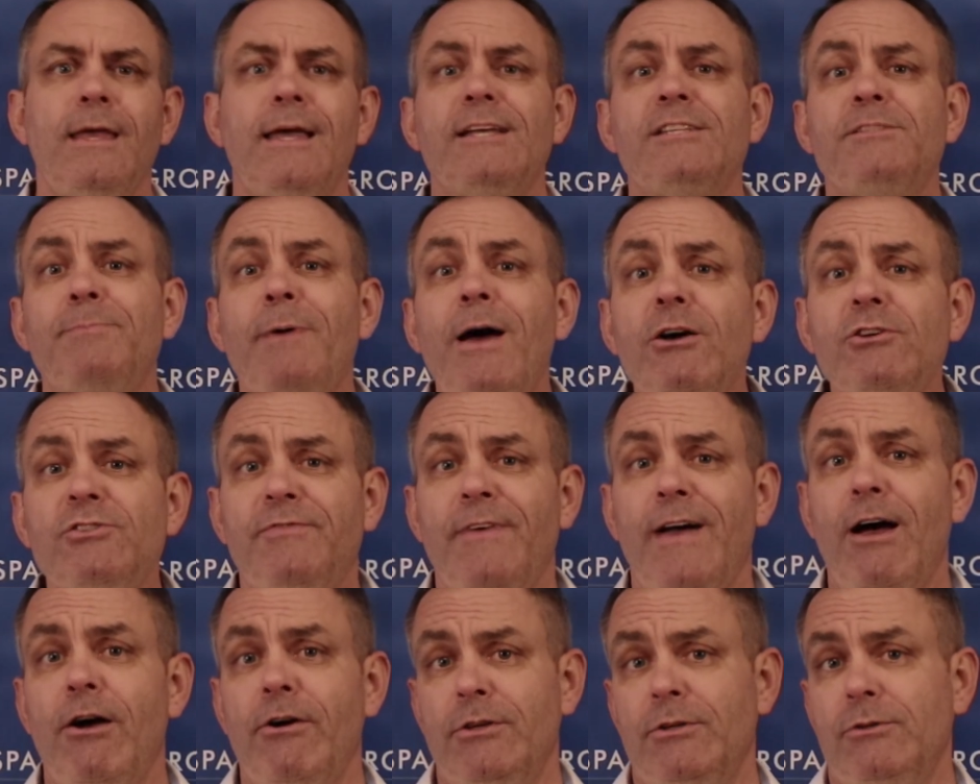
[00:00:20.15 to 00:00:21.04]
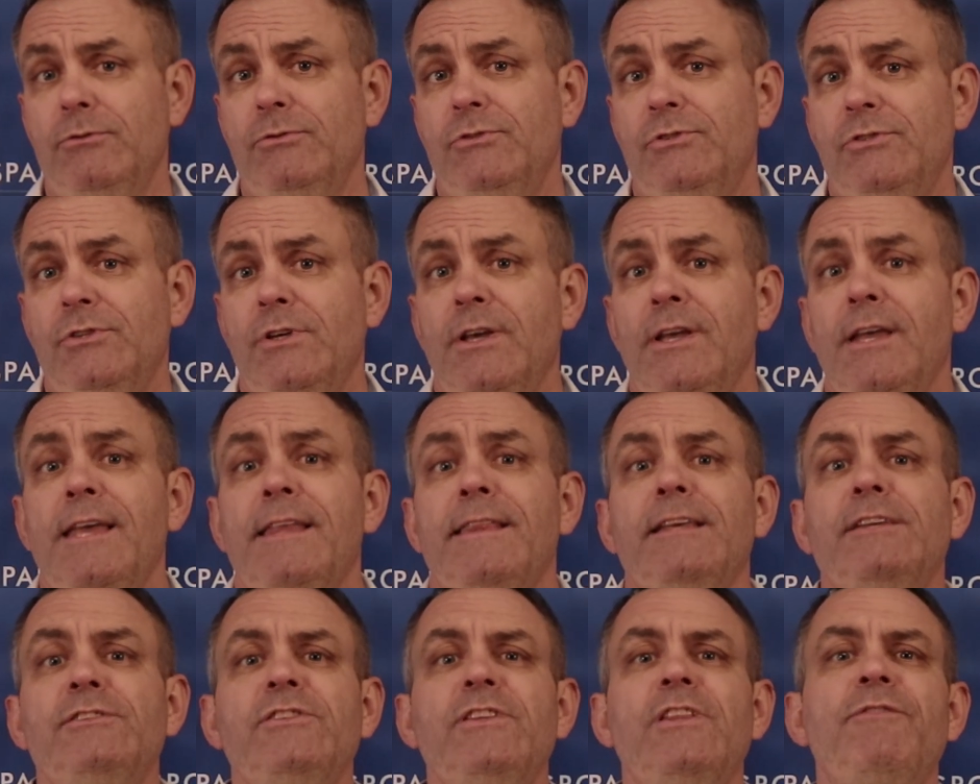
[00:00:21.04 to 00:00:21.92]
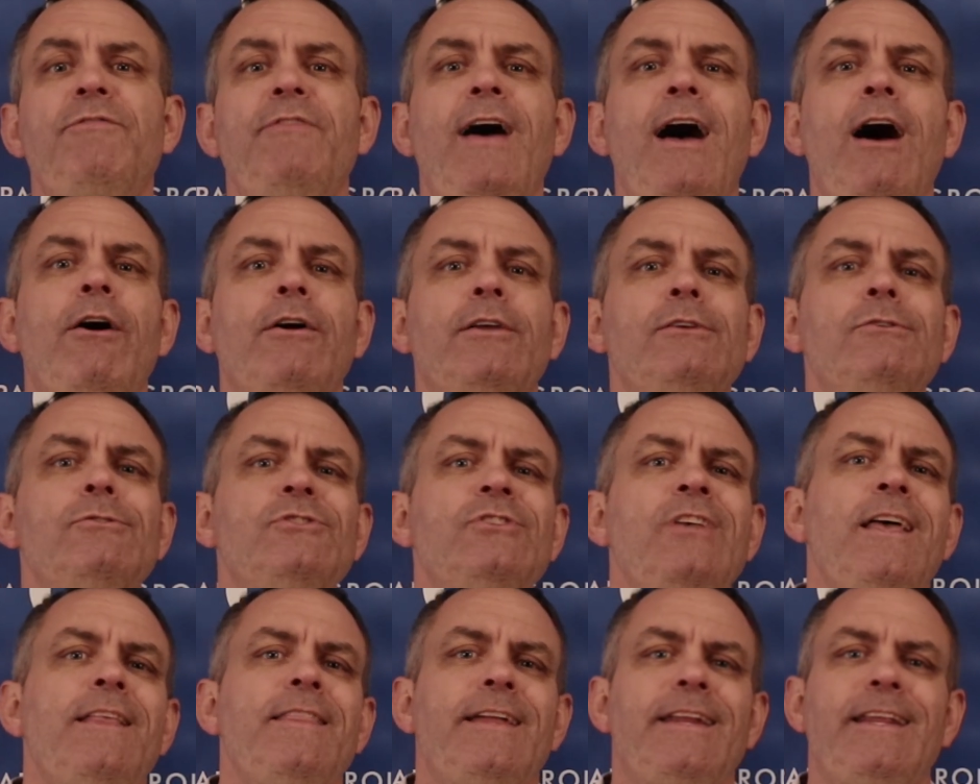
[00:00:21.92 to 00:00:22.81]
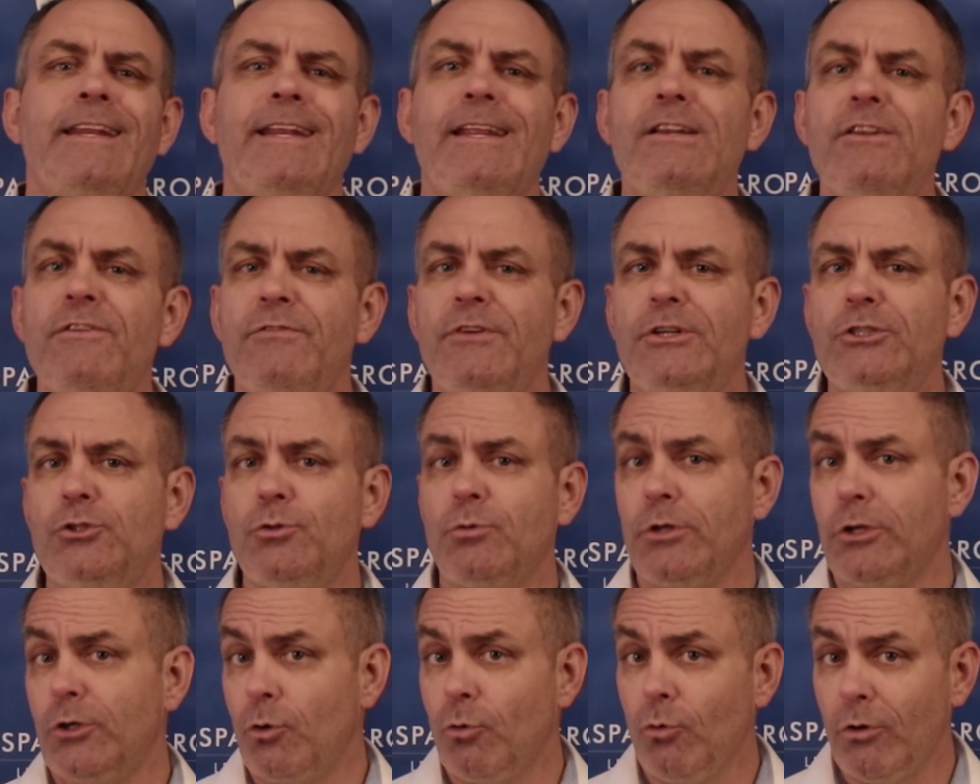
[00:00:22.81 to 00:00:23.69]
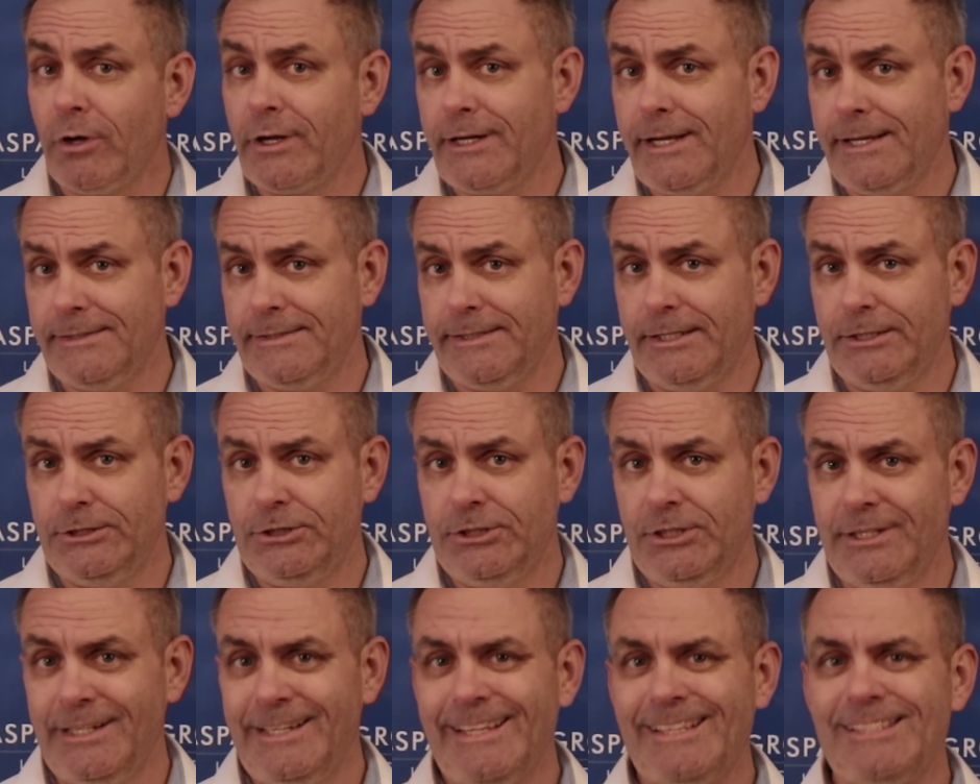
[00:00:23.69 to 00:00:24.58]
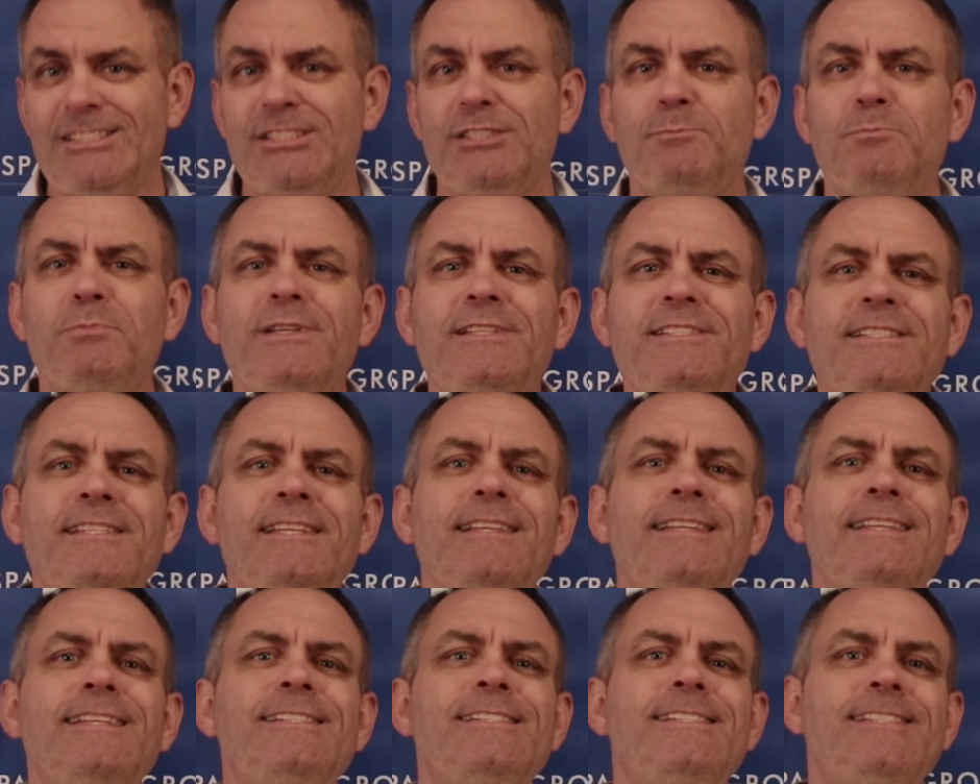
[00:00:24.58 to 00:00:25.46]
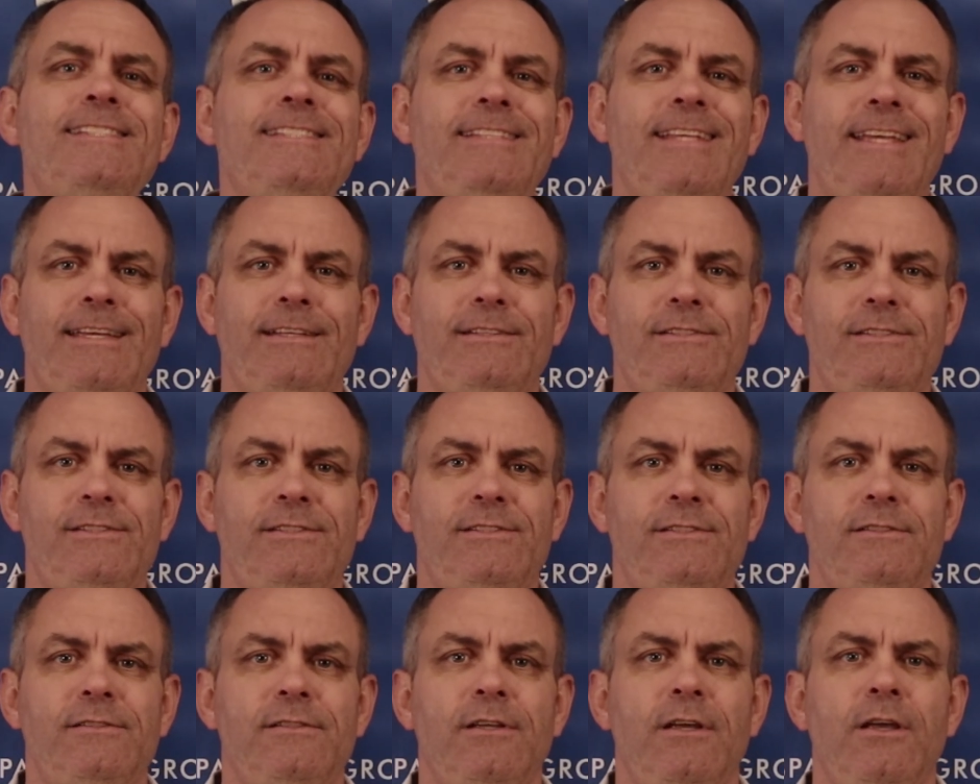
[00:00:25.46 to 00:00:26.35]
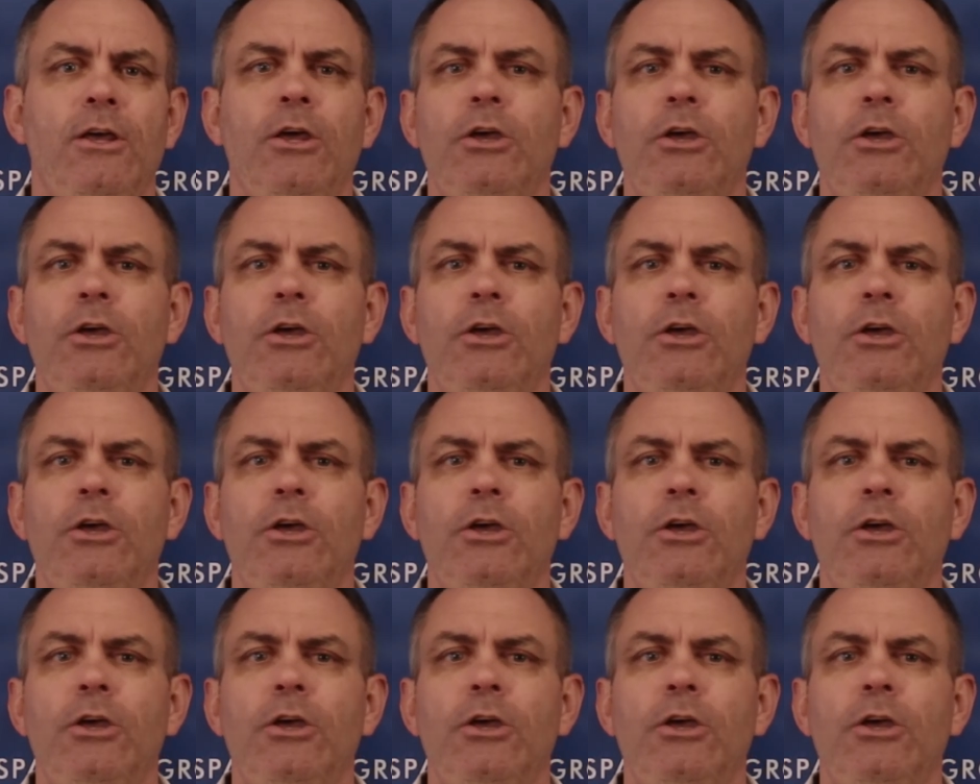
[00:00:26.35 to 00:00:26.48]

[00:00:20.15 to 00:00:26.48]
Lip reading: Espoused values, these are the values that an individual and organization explicitly states.